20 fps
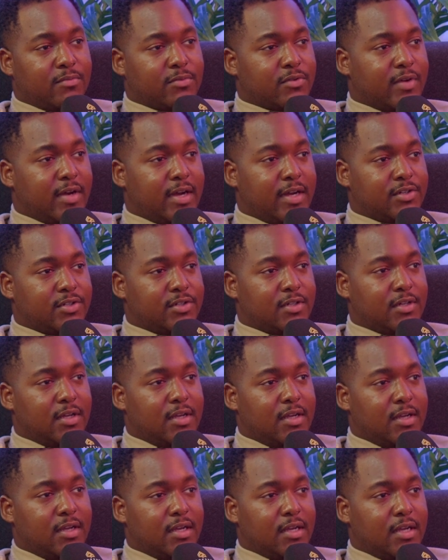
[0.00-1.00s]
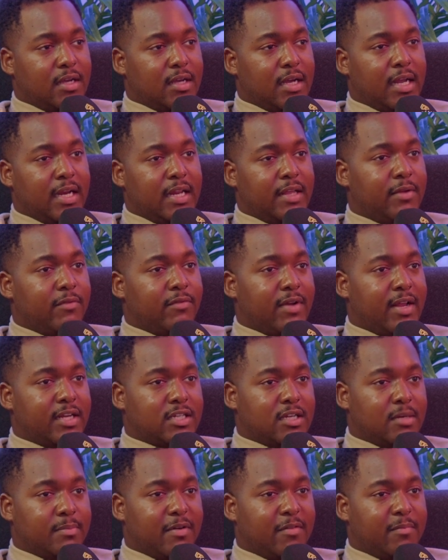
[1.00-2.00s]
scratch. Any
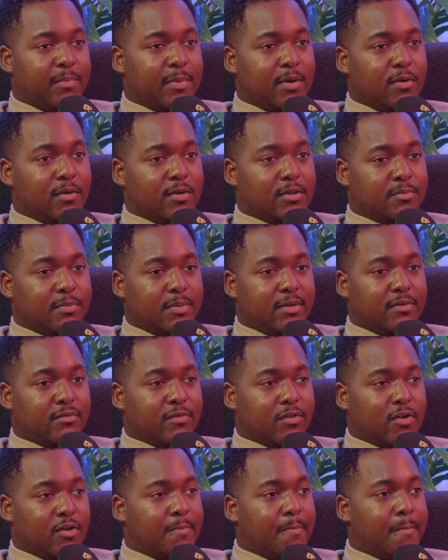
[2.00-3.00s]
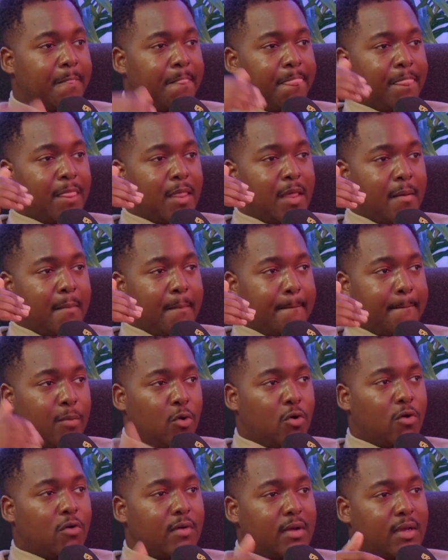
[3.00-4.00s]
relationship I've built has been from
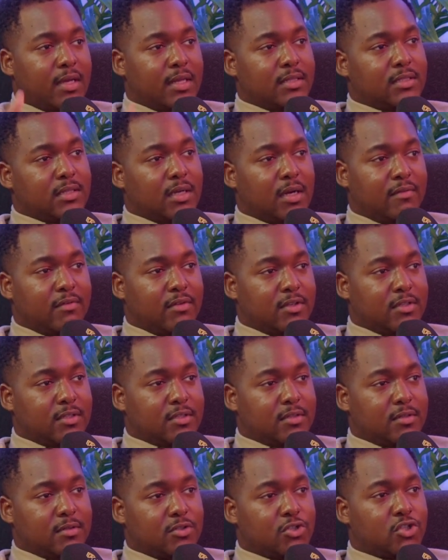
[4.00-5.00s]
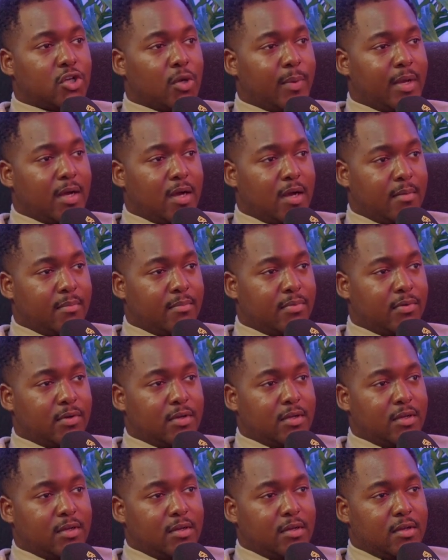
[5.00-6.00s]
pouring into others, showing up.
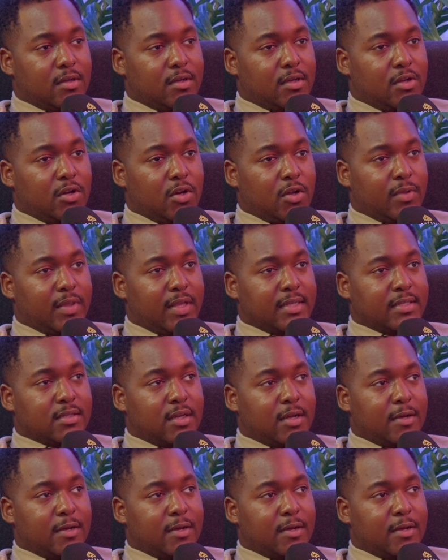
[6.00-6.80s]
There's